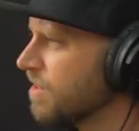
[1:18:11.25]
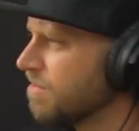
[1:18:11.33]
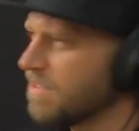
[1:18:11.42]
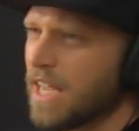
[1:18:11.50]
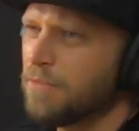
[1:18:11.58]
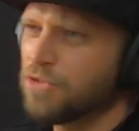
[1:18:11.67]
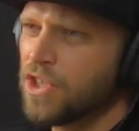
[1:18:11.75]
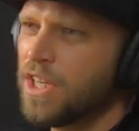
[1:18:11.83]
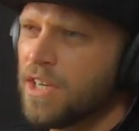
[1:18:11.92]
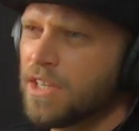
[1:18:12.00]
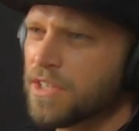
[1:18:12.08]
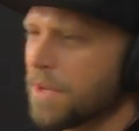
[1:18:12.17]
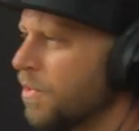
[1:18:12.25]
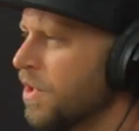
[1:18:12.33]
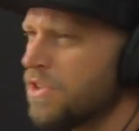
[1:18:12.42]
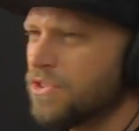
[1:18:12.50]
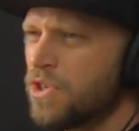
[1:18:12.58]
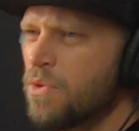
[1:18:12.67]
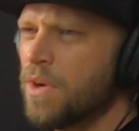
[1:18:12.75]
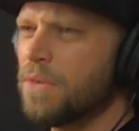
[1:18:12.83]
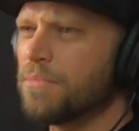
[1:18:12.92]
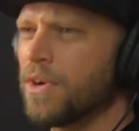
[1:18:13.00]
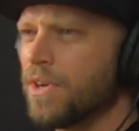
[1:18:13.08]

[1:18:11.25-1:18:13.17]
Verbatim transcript: same shit and it's like, "What are you doing, bro?"